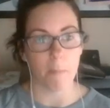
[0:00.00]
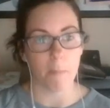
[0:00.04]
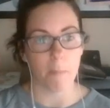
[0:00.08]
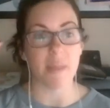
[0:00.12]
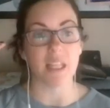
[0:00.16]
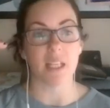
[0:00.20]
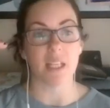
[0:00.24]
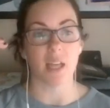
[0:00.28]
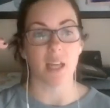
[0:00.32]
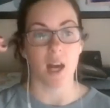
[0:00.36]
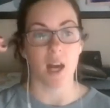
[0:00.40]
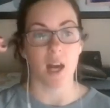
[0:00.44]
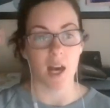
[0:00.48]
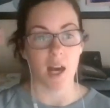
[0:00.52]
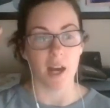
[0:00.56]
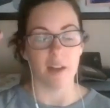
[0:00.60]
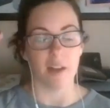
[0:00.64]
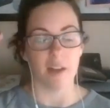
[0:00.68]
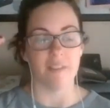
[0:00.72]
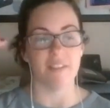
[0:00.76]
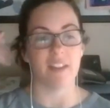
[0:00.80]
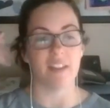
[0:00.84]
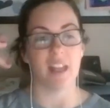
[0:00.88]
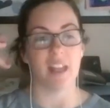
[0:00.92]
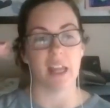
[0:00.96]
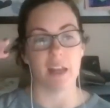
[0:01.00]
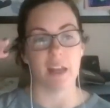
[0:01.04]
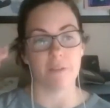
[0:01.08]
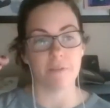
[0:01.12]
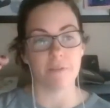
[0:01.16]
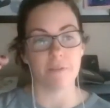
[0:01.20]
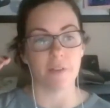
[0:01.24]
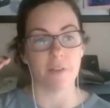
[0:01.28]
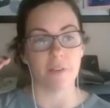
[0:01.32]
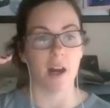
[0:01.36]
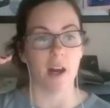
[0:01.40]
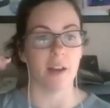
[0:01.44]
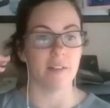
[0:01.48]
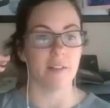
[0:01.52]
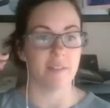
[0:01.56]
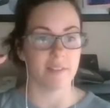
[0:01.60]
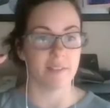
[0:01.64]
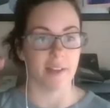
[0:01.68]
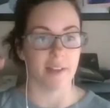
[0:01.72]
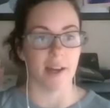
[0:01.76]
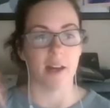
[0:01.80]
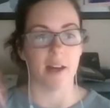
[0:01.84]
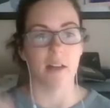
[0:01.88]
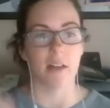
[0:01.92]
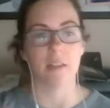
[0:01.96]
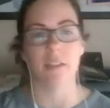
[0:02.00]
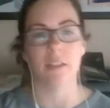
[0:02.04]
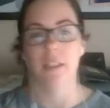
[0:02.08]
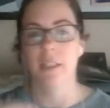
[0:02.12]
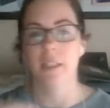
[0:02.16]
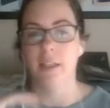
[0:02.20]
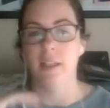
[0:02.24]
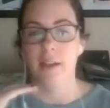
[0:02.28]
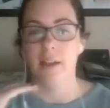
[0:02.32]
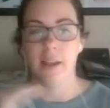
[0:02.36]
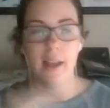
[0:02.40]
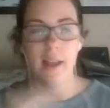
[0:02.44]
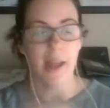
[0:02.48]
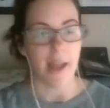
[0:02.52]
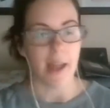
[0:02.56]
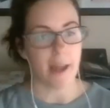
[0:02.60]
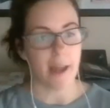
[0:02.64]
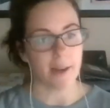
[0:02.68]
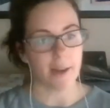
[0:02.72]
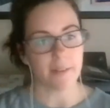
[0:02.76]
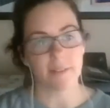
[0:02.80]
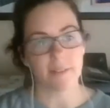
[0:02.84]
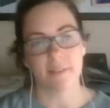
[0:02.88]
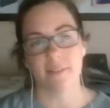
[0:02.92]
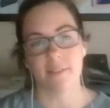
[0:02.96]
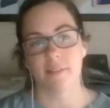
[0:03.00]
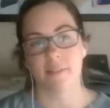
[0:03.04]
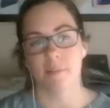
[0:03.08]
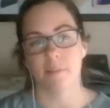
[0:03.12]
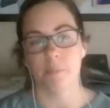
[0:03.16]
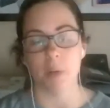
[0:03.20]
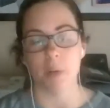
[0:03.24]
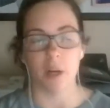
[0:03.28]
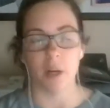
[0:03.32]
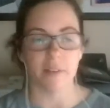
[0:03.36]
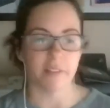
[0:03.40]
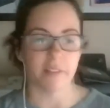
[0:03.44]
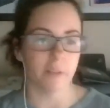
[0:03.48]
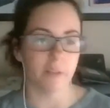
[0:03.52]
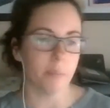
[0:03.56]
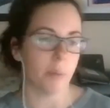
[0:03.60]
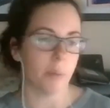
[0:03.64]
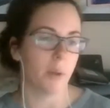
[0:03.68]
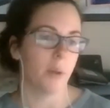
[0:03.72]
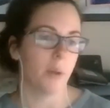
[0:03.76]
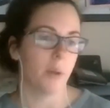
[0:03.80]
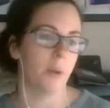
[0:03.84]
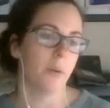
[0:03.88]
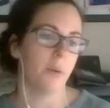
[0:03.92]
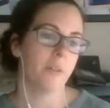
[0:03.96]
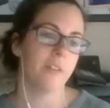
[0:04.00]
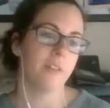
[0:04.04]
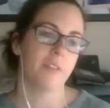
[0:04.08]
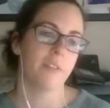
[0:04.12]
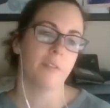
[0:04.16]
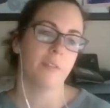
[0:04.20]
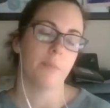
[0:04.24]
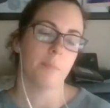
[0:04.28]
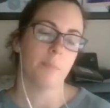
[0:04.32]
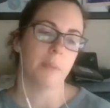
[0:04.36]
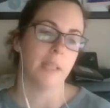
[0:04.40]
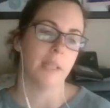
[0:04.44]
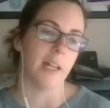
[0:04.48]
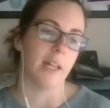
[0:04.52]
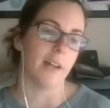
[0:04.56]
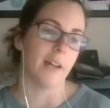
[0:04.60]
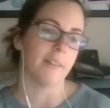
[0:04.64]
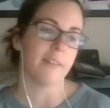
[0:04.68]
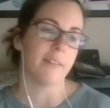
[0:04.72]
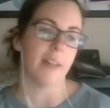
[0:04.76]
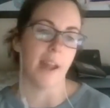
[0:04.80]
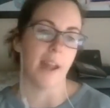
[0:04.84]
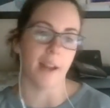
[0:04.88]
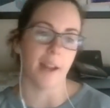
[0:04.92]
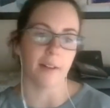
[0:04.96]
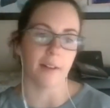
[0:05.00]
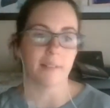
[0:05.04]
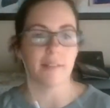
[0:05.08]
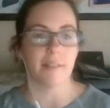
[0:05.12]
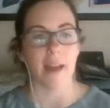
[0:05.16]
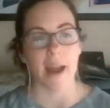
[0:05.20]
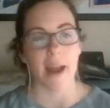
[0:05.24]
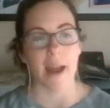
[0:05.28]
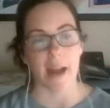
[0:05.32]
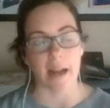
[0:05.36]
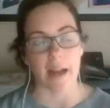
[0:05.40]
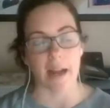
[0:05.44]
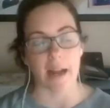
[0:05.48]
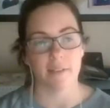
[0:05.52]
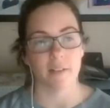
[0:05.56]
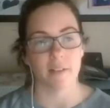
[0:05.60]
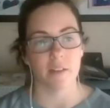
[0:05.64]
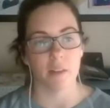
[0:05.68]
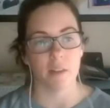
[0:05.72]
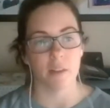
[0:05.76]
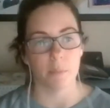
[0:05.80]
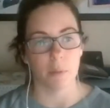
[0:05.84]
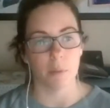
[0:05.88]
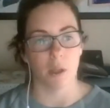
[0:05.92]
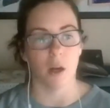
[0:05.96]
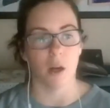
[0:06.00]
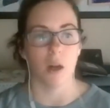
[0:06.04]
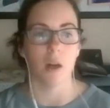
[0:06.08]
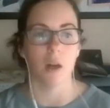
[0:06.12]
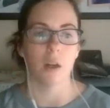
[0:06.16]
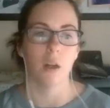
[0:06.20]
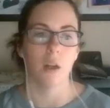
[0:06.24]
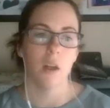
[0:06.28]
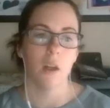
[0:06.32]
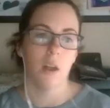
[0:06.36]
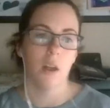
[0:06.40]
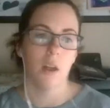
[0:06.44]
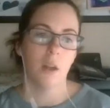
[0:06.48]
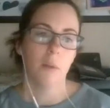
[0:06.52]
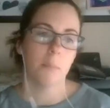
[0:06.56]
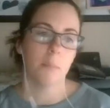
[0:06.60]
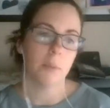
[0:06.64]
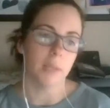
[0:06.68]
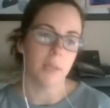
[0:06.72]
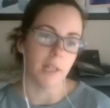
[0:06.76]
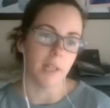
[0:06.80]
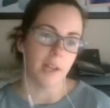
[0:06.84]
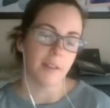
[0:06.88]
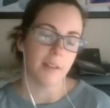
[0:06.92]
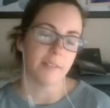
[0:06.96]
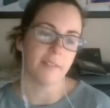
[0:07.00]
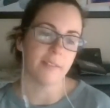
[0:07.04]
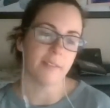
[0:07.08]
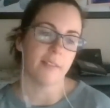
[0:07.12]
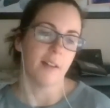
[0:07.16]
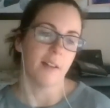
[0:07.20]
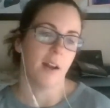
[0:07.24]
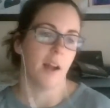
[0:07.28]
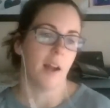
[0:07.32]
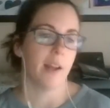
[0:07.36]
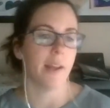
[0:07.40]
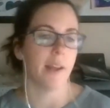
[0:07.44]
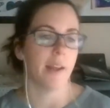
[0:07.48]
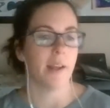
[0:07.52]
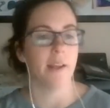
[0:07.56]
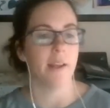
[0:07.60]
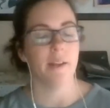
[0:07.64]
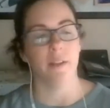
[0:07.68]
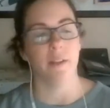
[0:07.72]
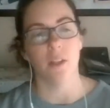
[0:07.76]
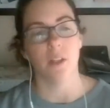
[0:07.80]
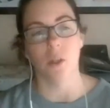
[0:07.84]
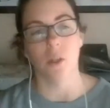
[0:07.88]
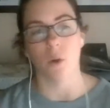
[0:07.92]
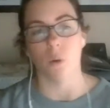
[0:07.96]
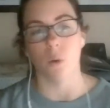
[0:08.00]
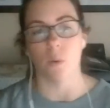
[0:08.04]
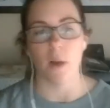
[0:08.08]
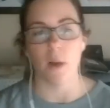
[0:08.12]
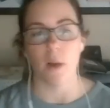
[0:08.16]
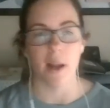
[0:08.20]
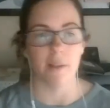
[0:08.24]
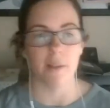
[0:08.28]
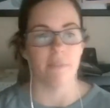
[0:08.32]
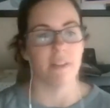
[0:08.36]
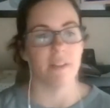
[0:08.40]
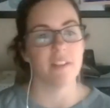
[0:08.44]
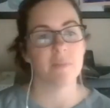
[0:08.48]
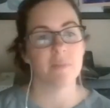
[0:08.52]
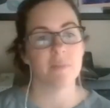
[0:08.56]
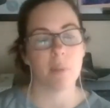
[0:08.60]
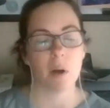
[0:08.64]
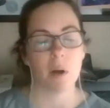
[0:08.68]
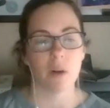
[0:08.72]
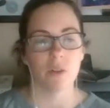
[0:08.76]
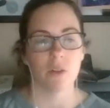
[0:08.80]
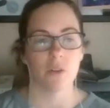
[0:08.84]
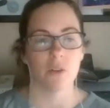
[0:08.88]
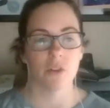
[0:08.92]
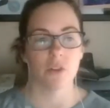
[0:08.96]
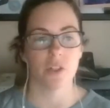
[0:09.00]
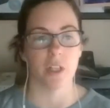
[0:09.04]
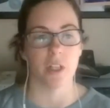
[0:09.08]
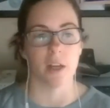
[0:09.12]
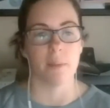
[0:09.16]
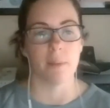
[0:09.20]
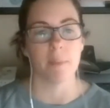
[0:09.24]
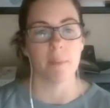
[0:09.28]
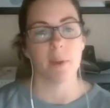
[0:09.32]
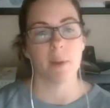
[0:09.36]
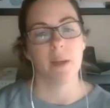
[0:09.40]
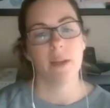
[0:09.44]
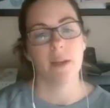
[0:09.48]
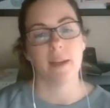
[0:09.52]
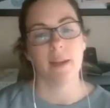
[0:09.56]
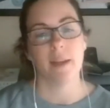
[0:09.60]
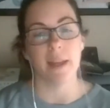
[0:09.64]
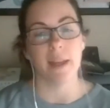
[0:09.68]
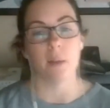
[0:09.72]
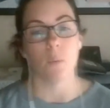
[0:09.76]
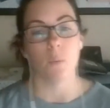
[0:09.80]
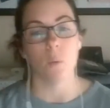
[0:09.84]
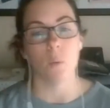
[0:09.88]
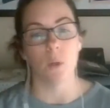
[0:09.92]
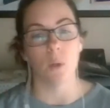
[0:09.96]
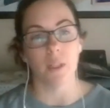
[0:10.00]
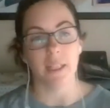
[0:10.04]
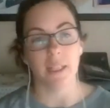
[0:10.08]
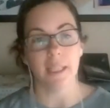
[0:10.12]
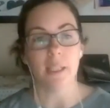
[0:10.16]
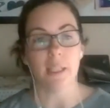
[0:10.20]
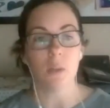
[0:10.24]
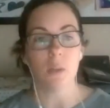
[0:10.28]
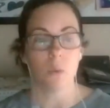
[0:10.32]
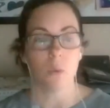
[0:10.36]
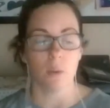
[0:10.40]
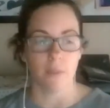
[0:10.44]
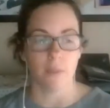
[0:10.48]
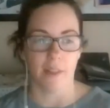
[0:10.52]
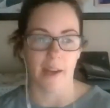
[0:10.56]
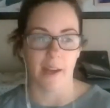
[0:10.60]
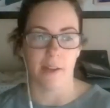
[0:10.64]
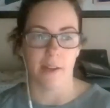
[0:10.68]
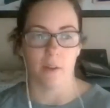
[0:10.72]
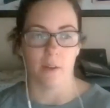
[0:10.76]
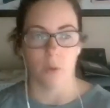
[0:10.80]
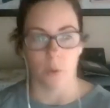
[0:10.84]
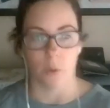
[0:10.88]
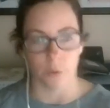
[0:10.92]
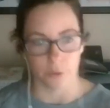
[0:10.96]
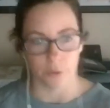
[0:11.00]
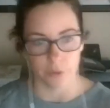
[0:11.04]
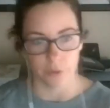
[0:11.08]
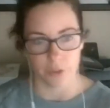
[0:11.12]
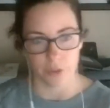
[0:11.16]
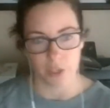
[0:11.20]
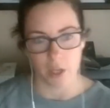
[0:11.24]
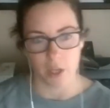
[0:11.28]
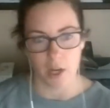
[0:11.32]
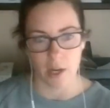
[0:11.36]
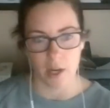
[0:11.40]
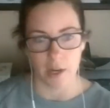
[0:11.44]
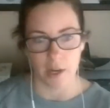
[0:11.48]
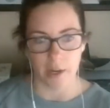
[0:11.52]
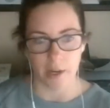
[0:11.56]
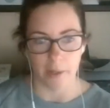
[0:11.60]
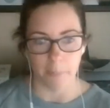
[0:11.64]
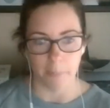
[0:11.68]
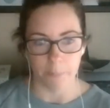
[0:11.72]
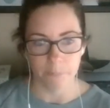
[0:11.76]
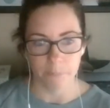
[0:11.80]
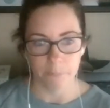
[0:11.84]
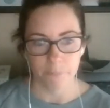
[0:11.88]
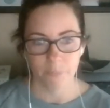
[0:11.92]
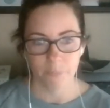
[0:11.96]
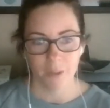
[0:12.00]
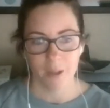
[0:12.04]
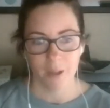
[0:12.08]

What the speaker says: because if I sell X sponsored posts plus X ads on the blog, plus I, have this partnership, it will equal that over time.